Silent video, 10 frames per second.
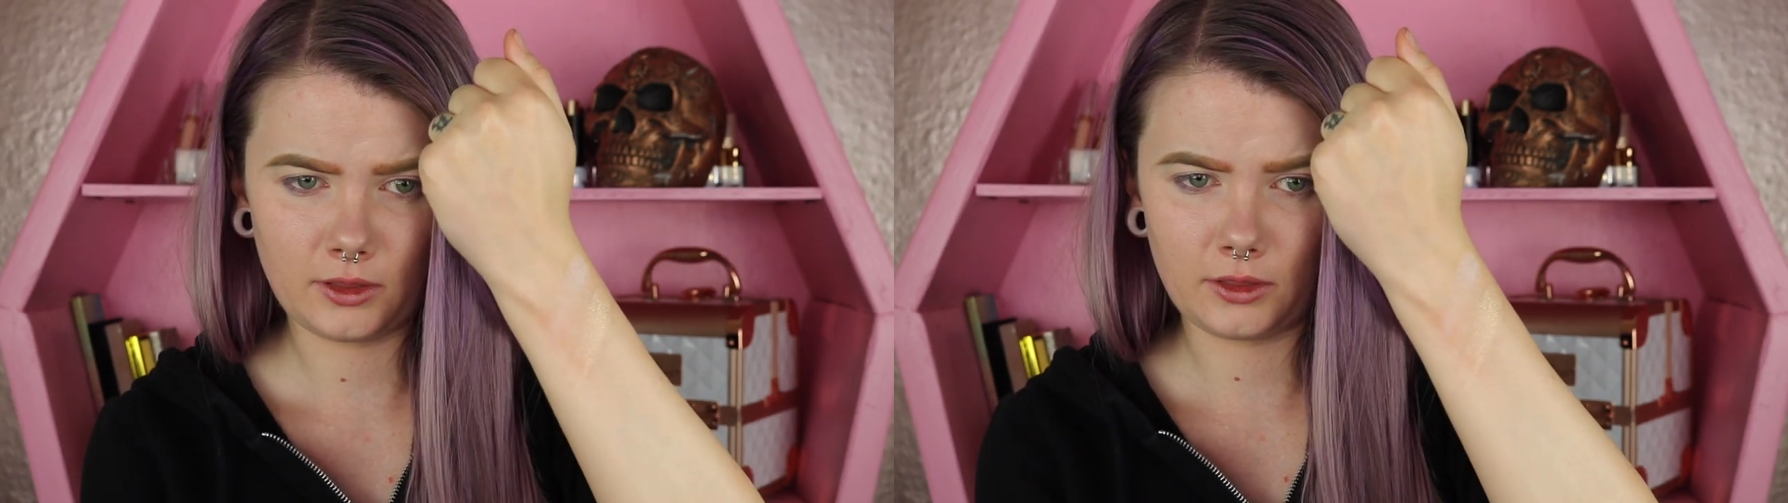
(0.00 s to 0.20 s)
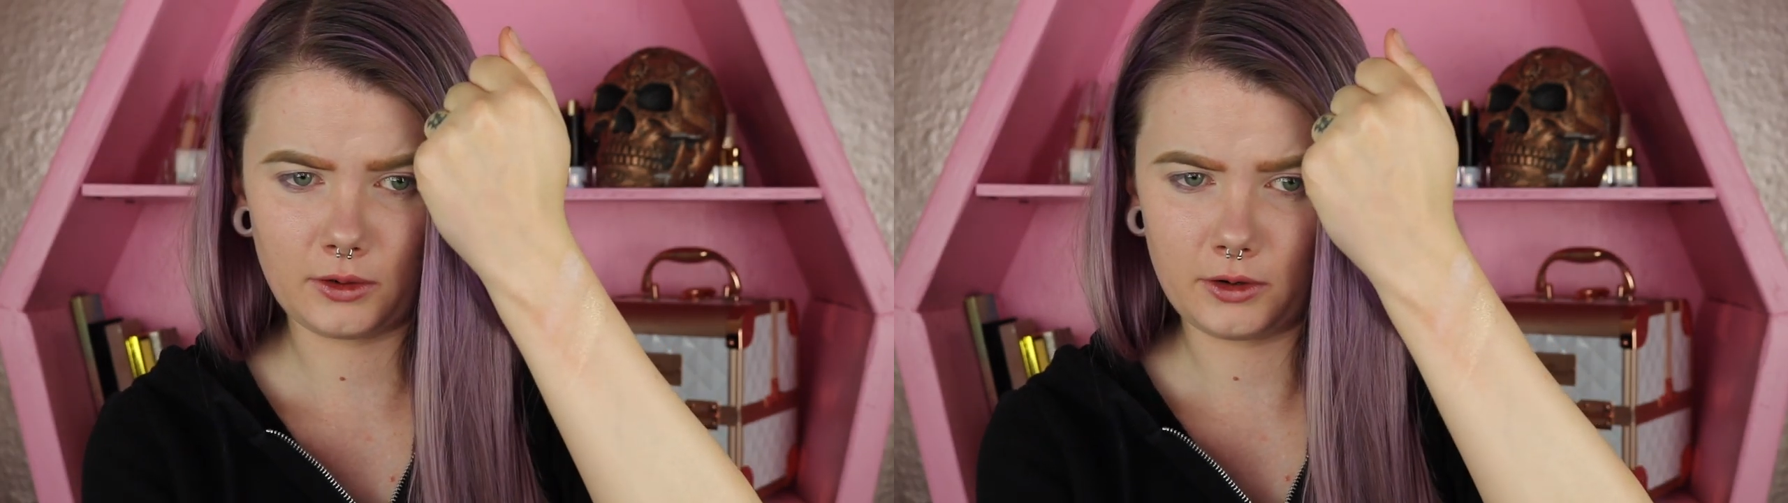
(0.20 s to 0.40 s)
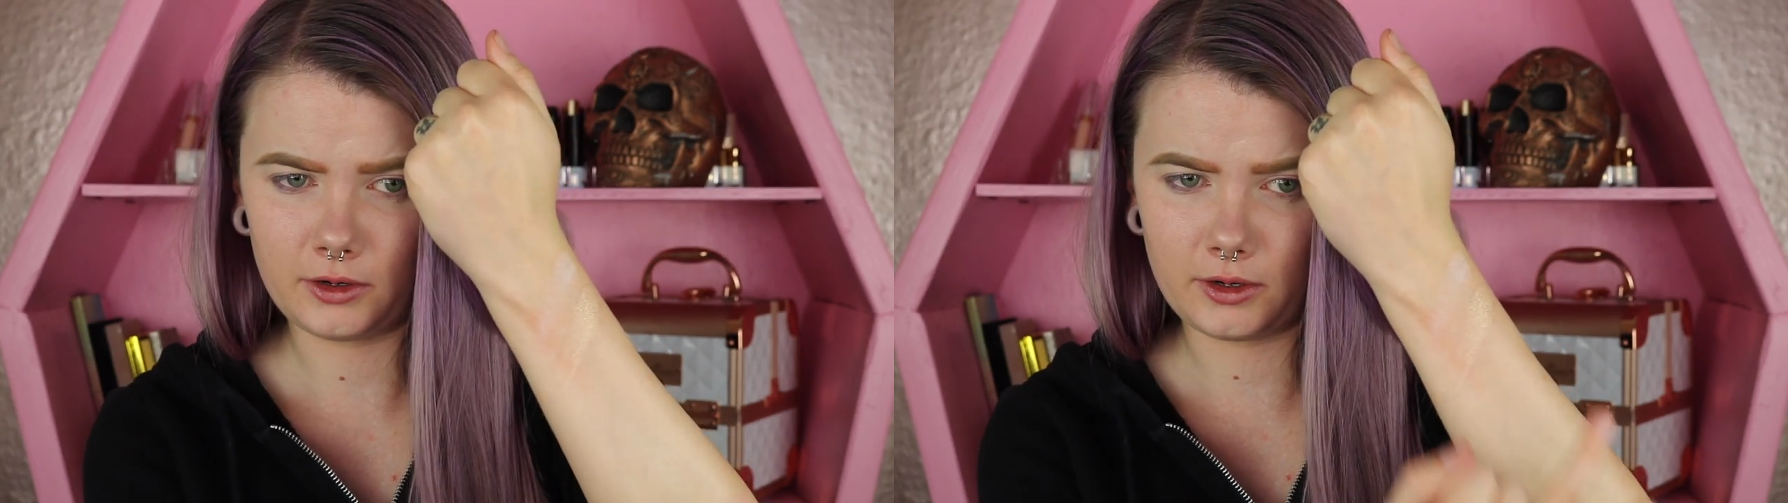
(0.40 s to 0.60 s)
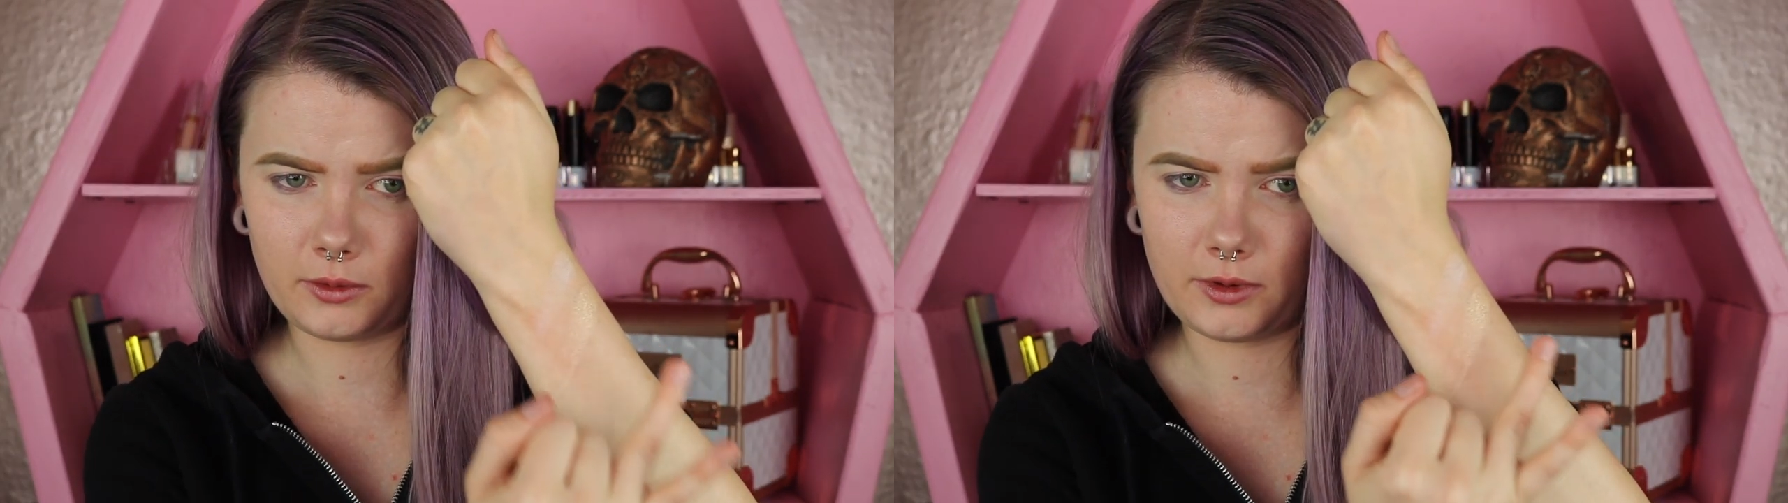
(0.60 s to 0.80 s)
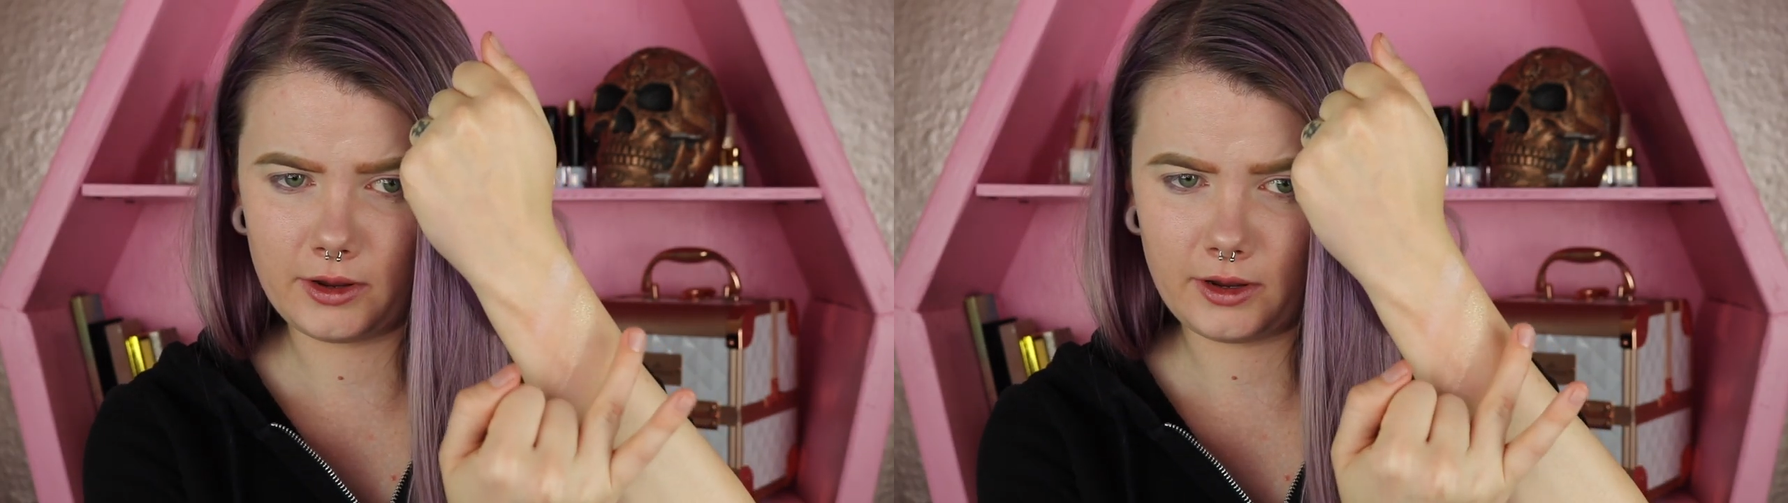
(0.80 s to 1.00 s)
Third we